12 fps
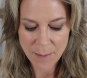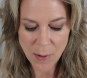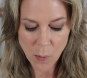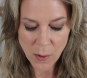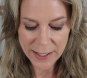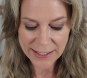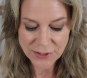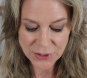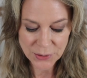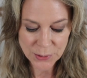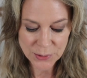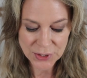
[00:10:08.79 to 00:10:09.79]
But what I
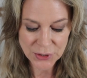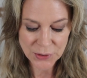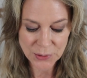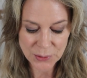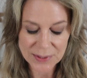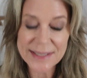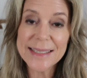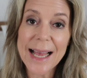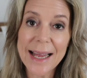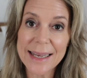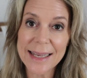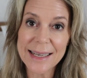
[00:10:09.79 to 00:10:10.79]
do to
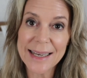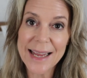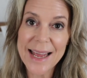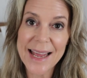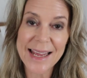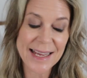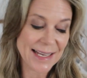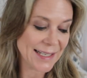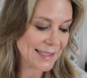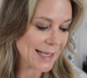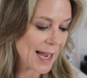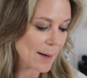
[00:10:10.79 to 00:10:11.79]
set it
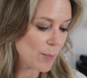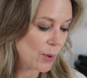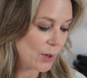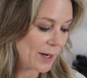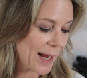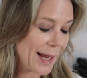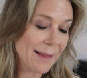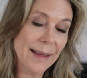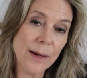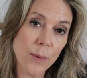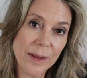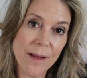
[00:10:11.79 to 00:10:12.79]
is I put a
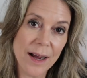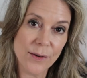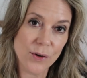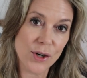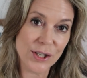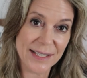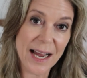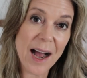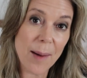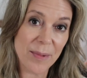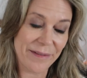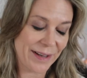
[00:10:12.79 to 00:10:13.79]
liquid liner on
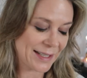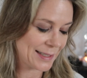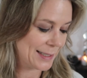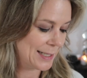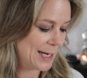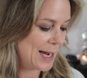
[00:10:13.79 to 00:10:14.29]
top of it.